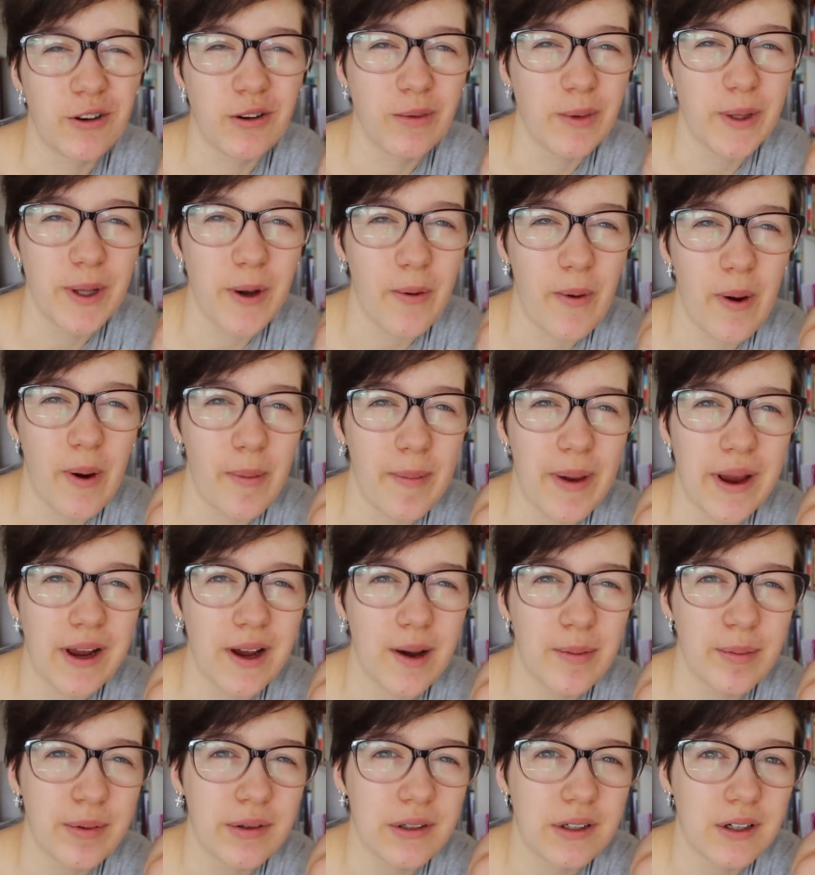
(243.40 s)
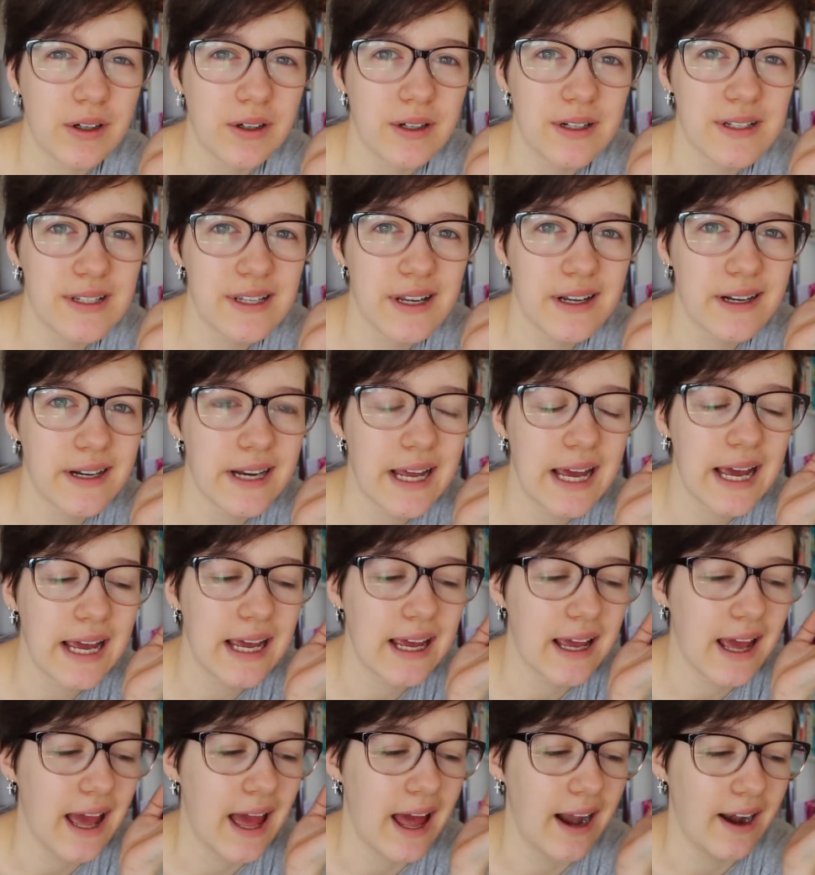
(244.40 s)
normally wear makeup on a
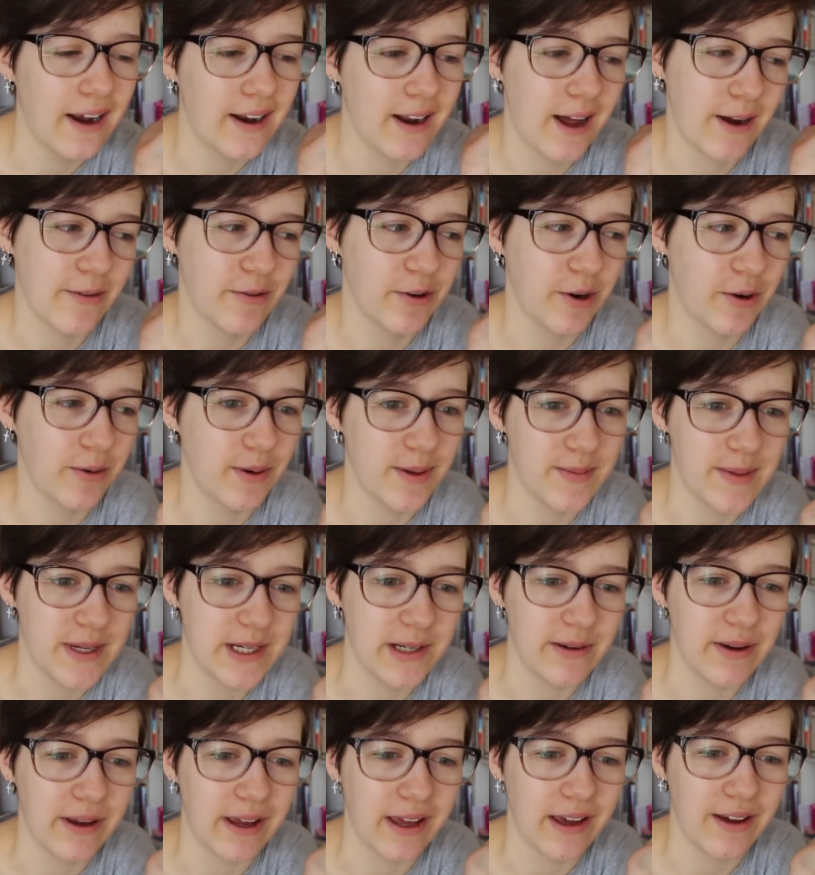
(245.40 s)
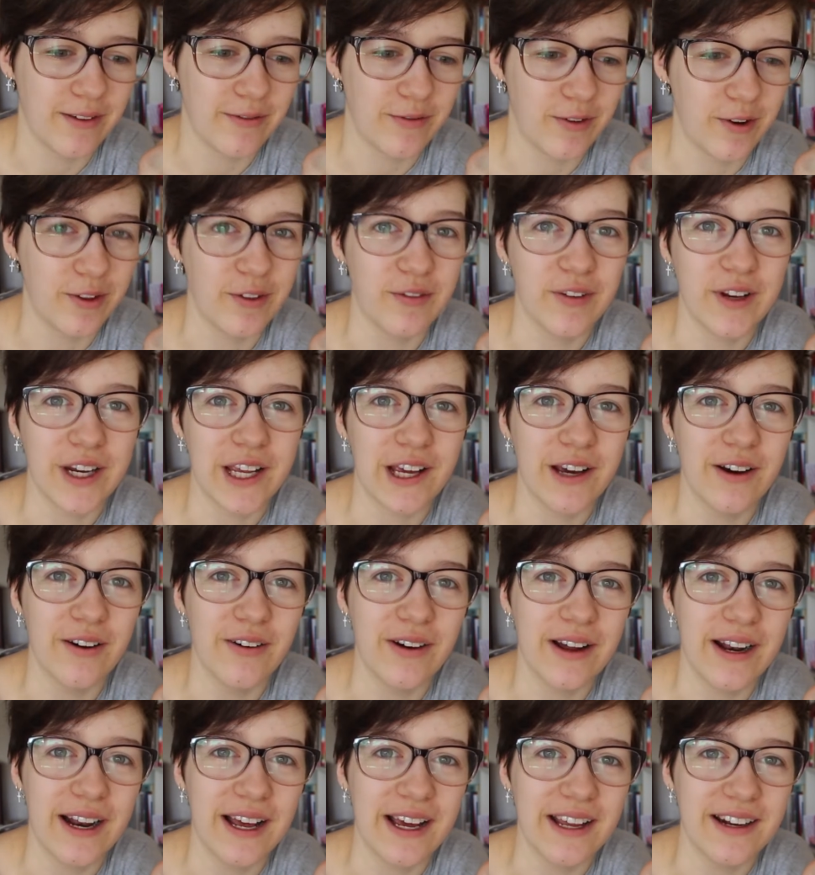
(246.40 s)
Sunday, and I would only be doing it for the
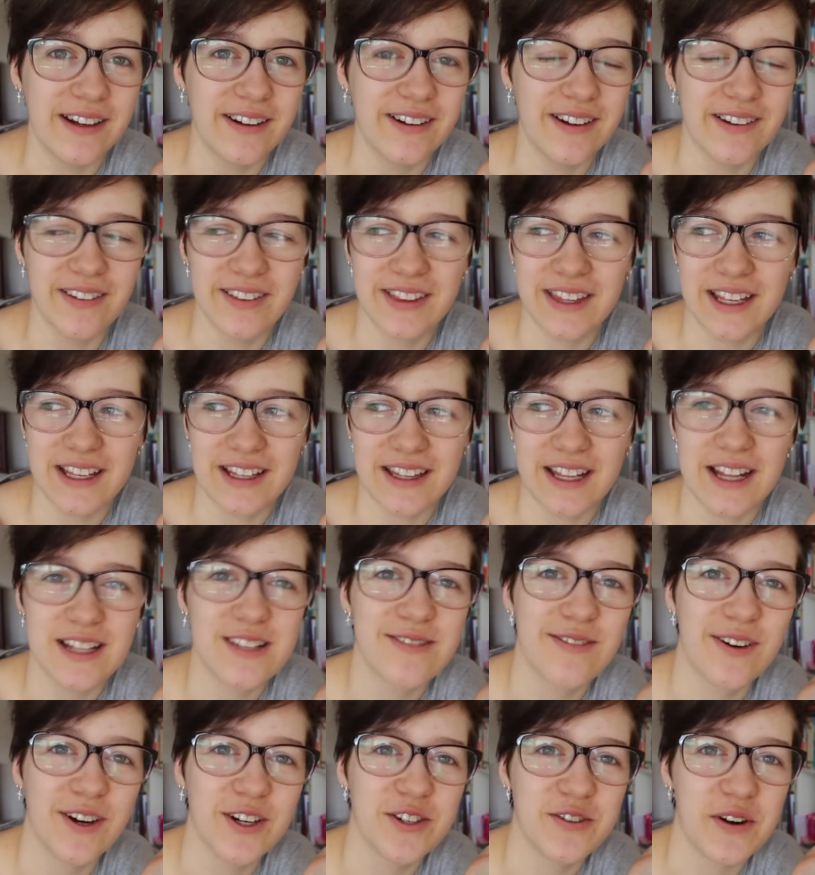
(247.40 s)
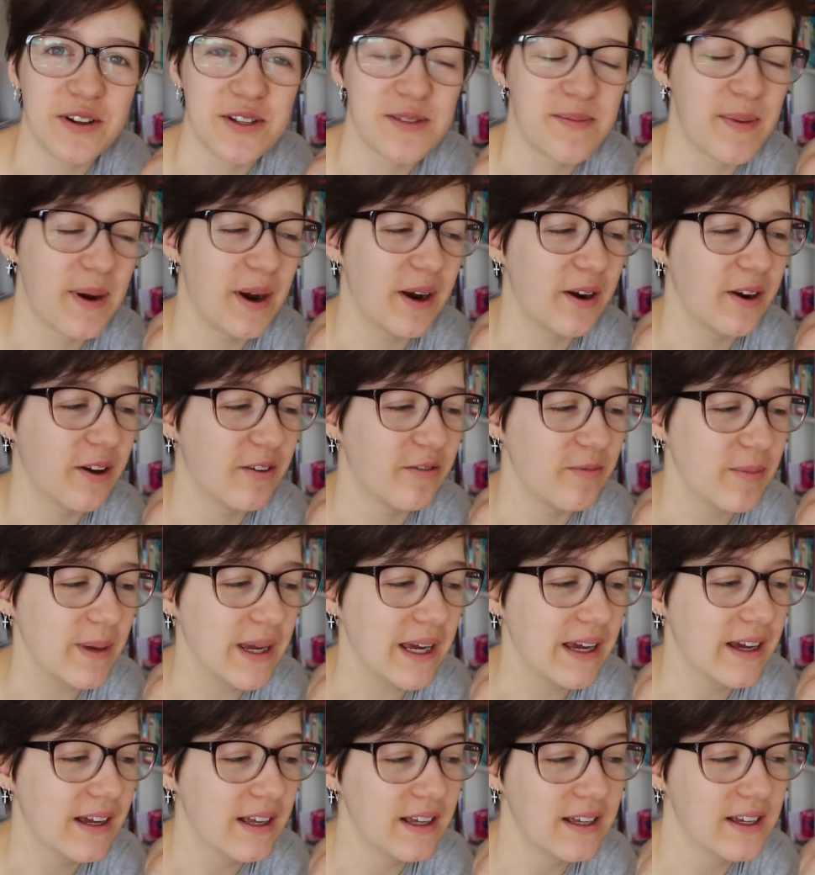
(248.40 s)
video, and I don't think that's very transparent of
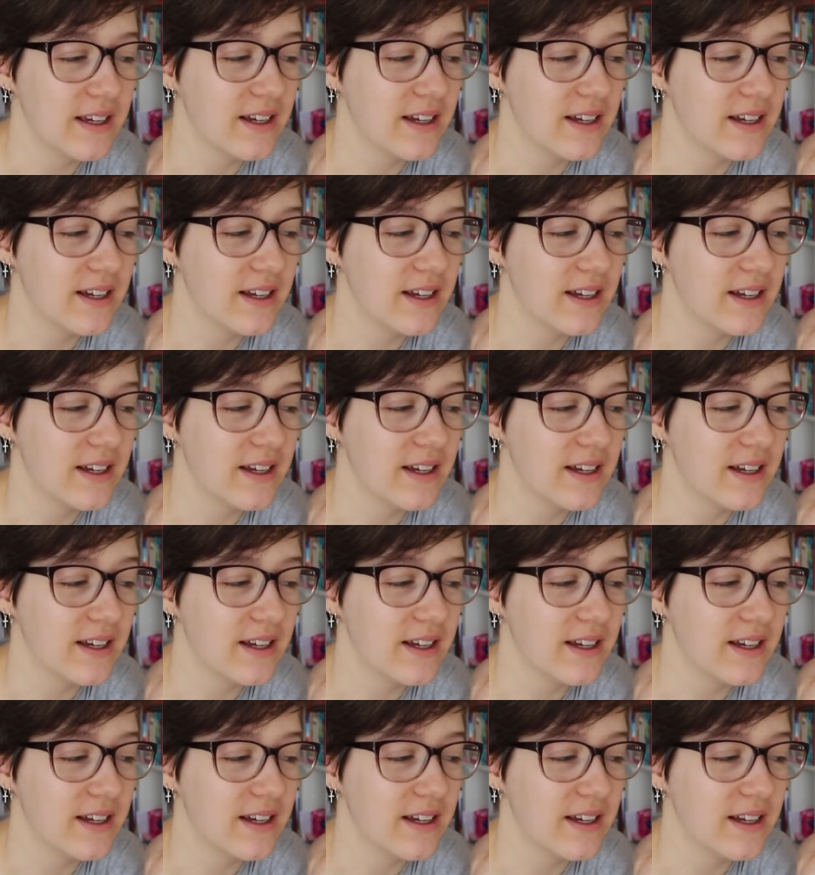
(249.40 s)
me.